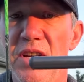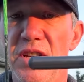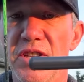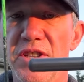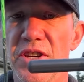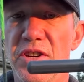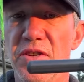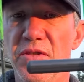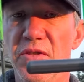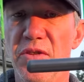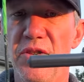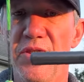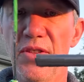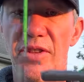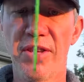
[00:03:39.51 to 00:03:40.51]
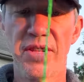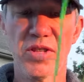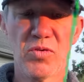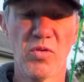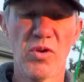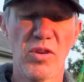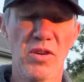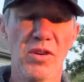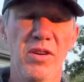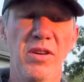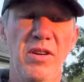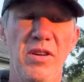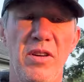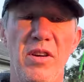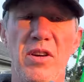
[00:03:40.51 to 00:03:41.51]
So this one
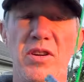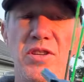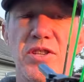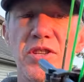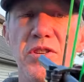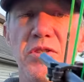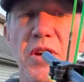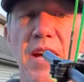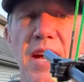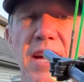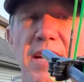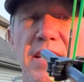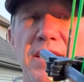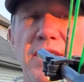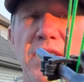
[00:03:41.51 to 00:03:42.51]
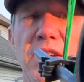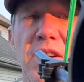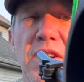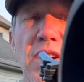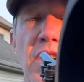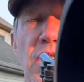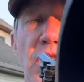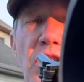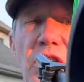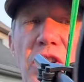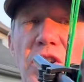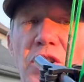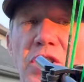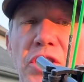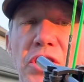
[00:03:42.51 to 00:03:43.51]
also has a
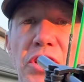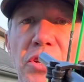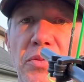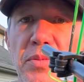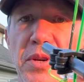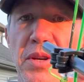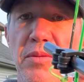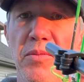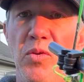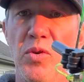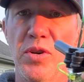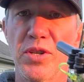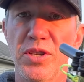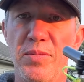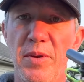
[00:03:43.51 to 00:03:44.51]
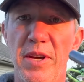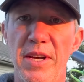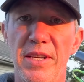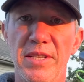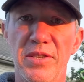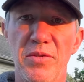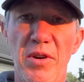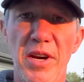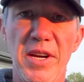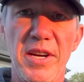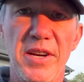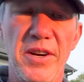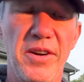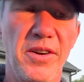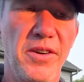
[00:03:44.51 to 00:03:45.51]
little bit more space right
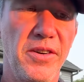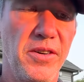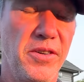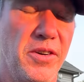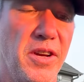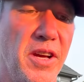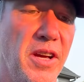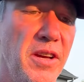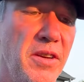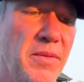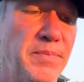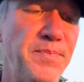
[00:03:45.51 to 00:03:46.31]
here, okay?